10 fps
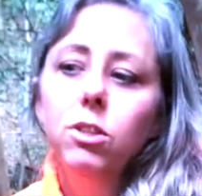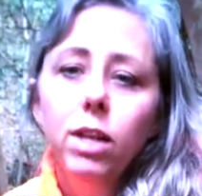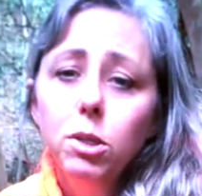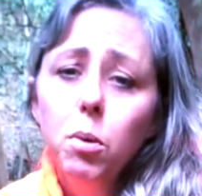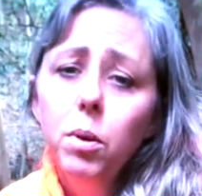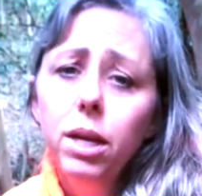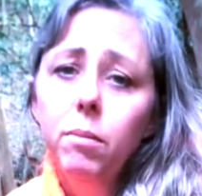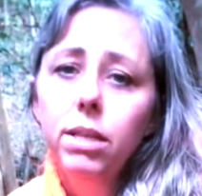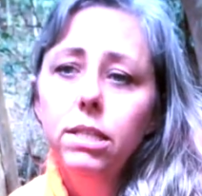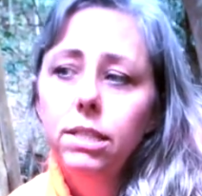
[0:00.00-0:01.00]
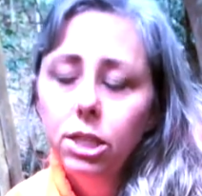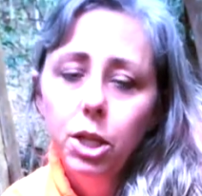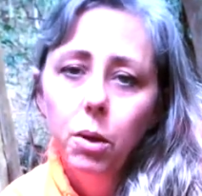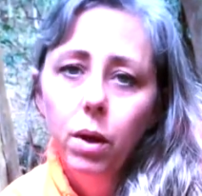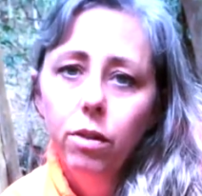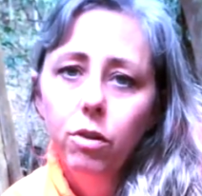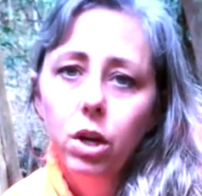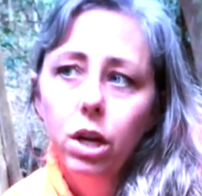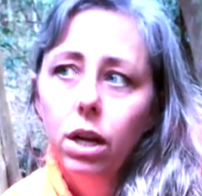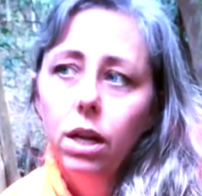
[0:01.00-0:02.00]
So that's what we're going to be dealing with
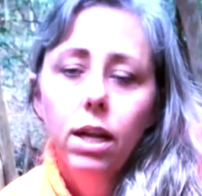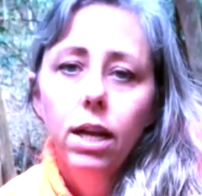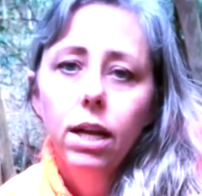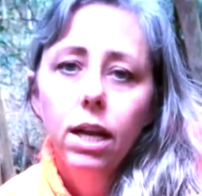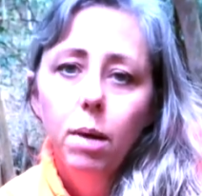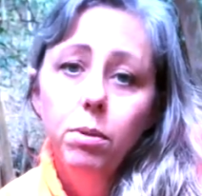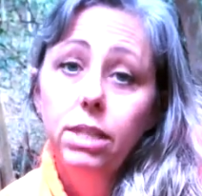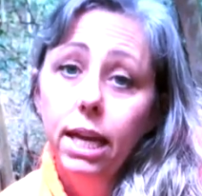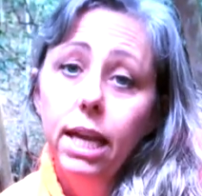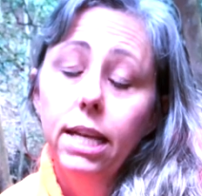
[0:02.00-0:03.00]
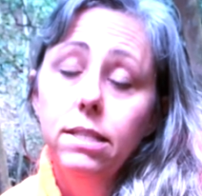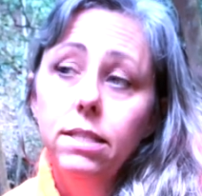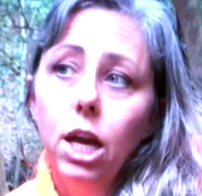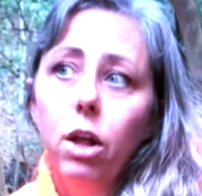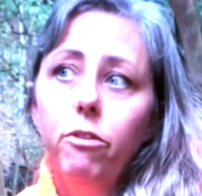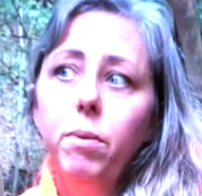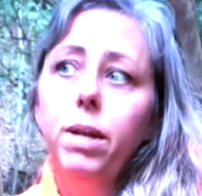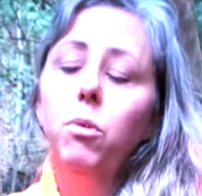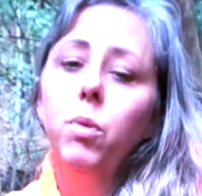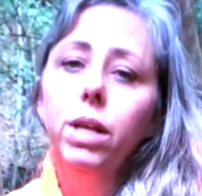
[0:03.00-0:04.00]
for a couple decades, until
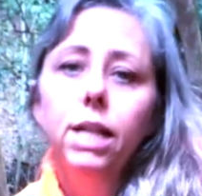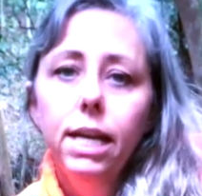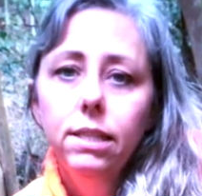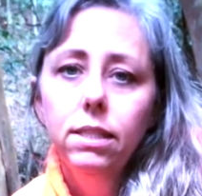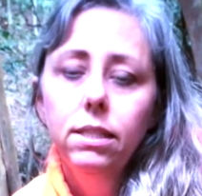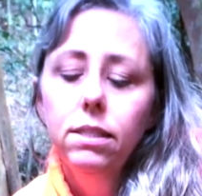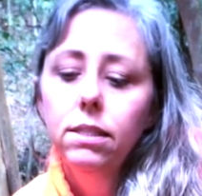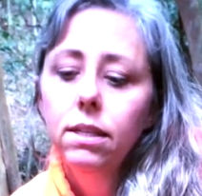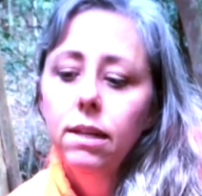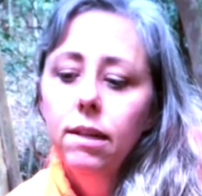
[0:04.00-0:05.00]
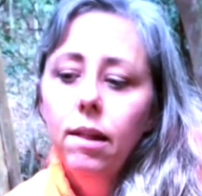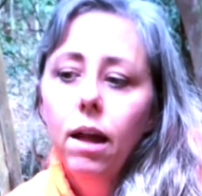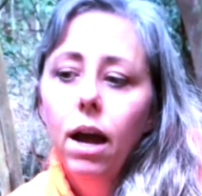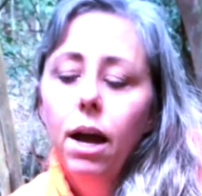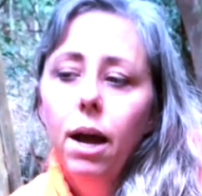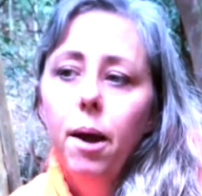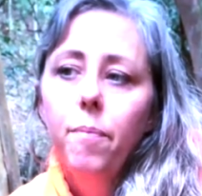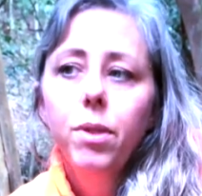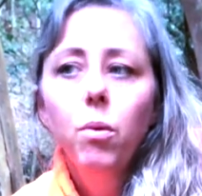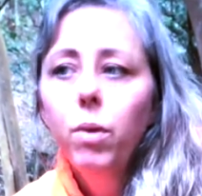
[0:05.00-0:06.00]
everybody realizes
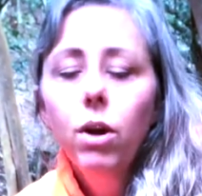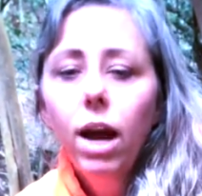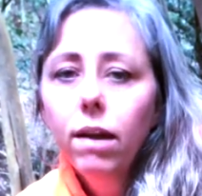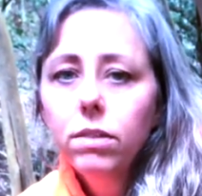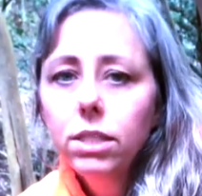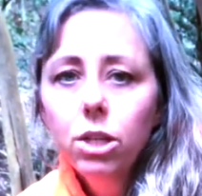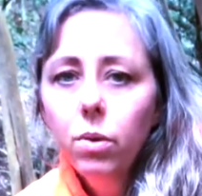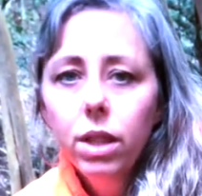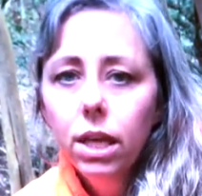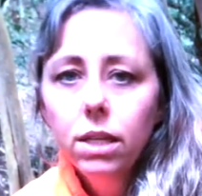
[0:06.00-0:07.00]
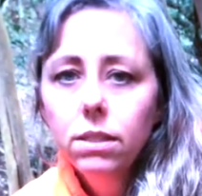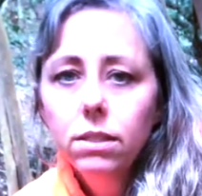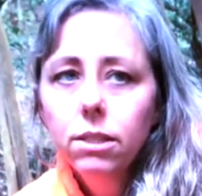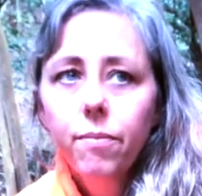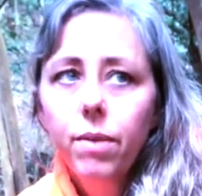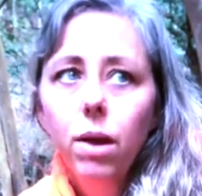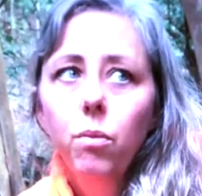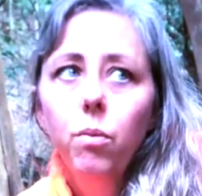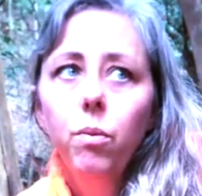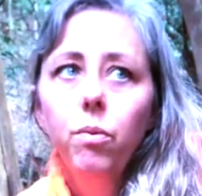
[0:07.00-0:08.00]
that we don't have to deal with this,
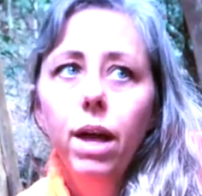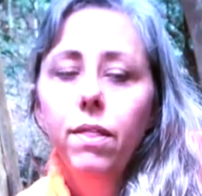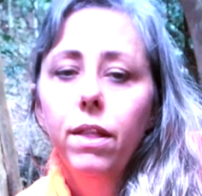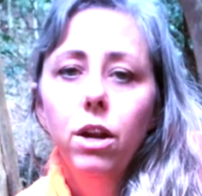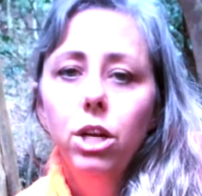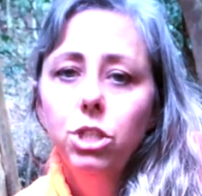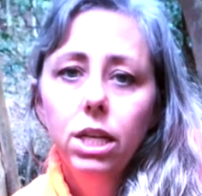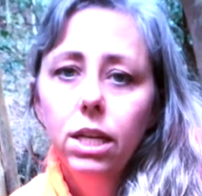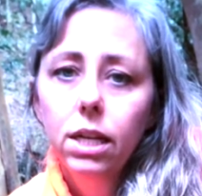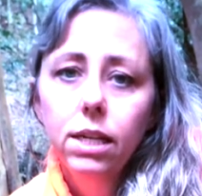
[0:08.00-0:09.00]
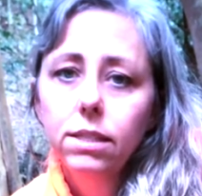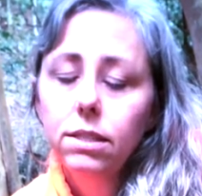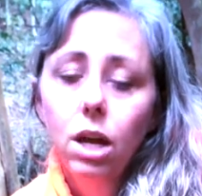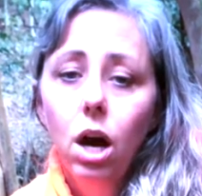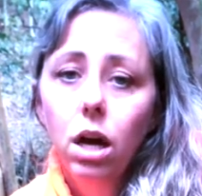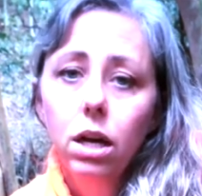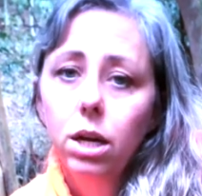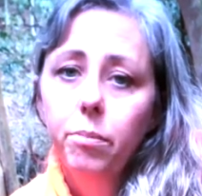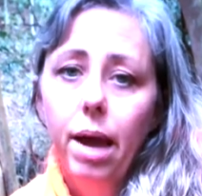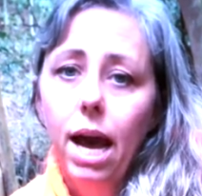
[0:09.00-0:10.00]
that their agenda is not going
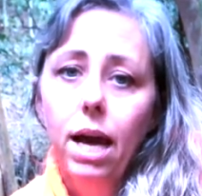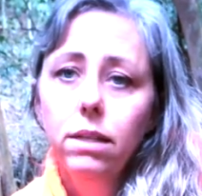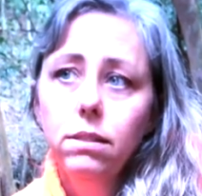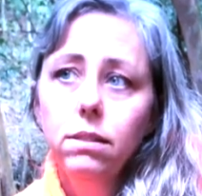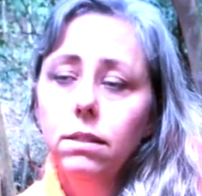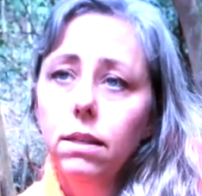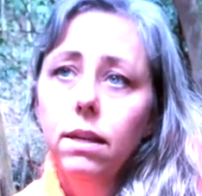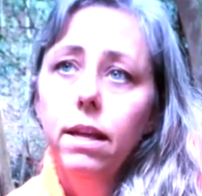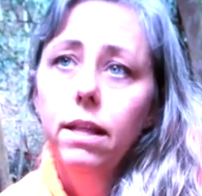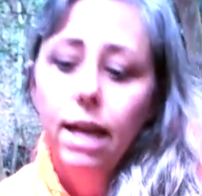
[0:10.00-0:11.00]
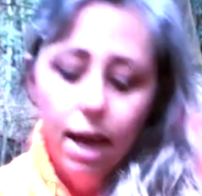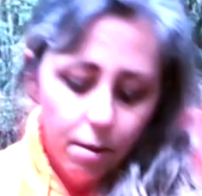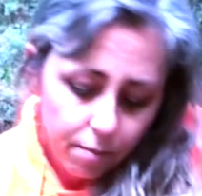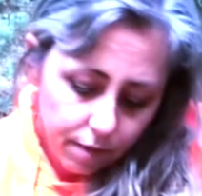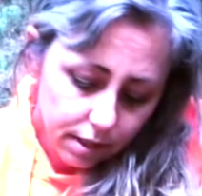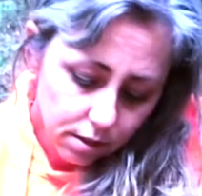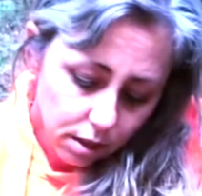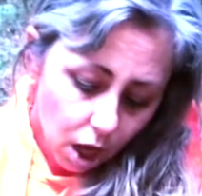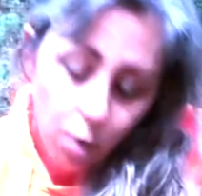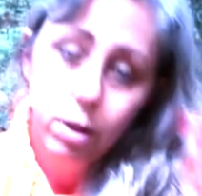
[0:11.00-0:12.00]
to pass, that this is
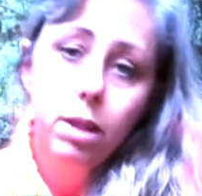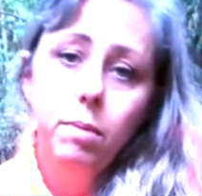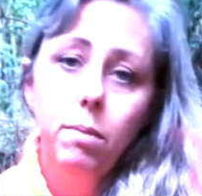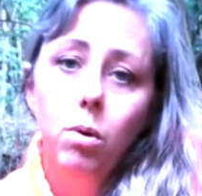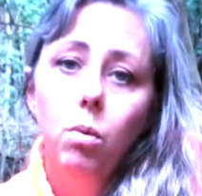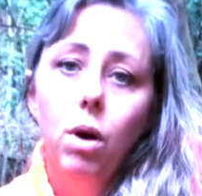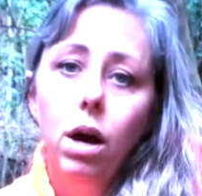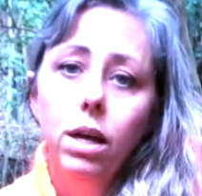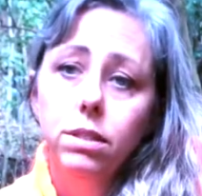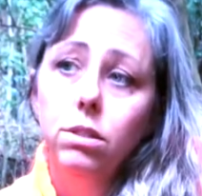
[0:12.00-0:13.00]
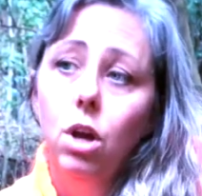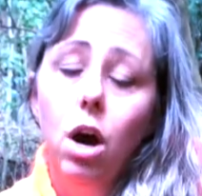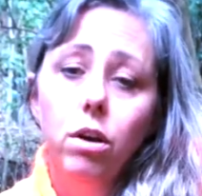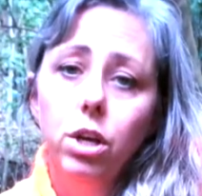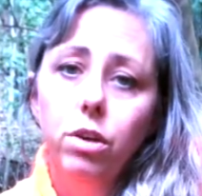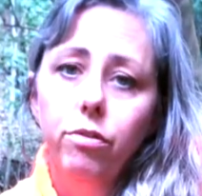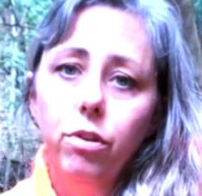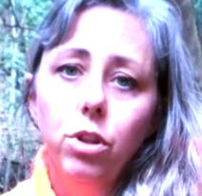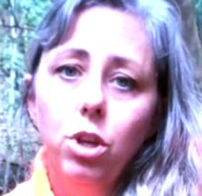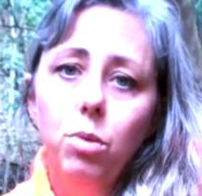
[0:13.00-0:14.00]
not what the people want. It's not good
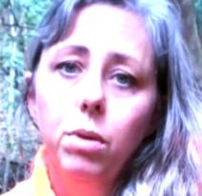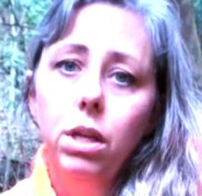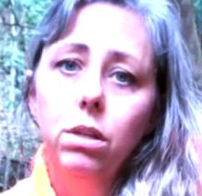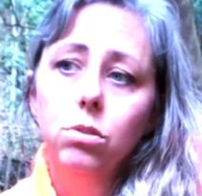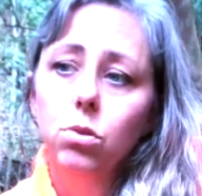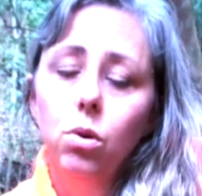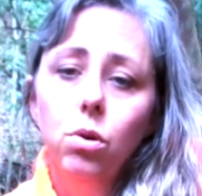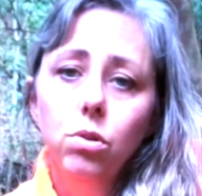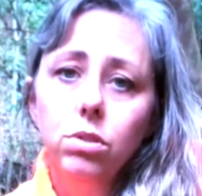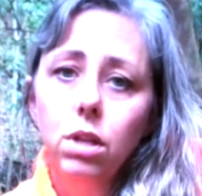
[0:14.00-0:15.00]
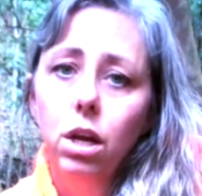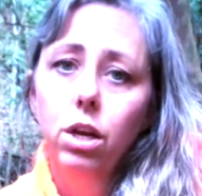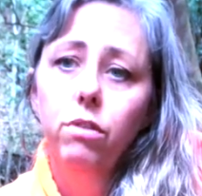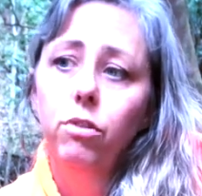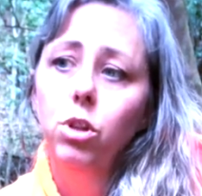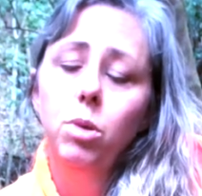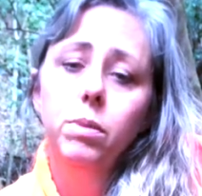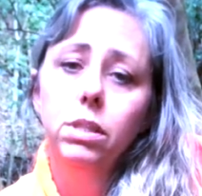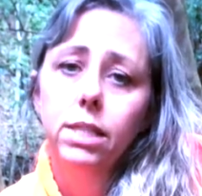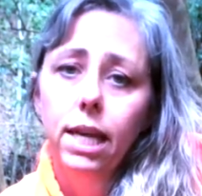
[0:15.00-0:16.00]
for the human soul. It's not good for the
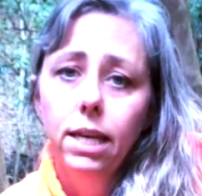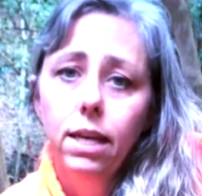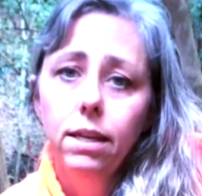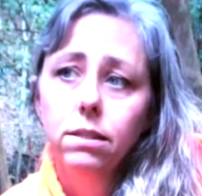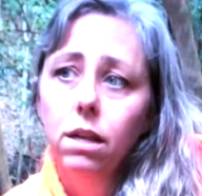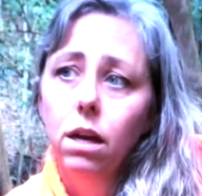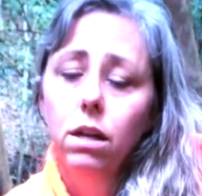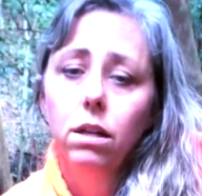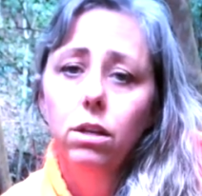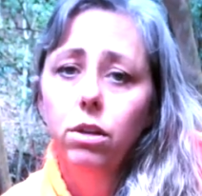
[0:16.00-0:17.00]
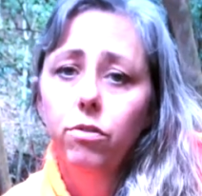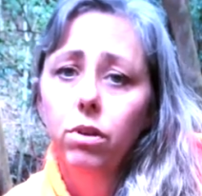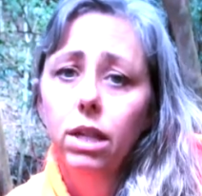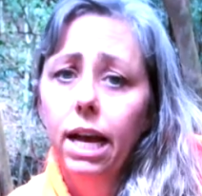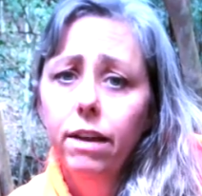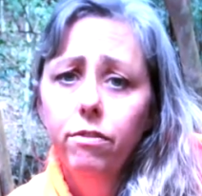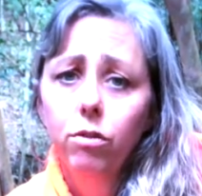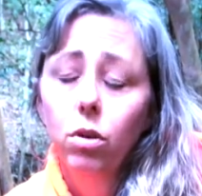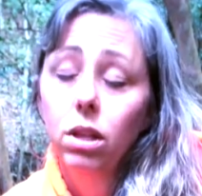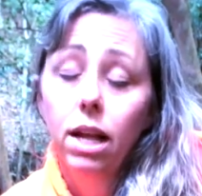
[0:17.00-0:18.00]
human psyche. It's not good for
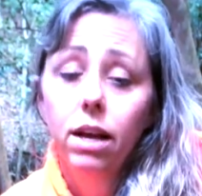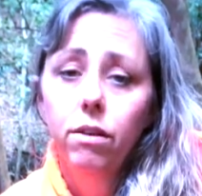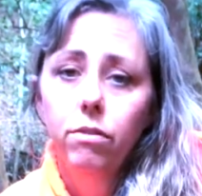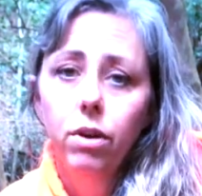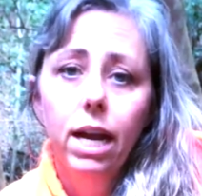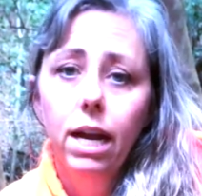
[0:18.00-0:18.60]
life or love or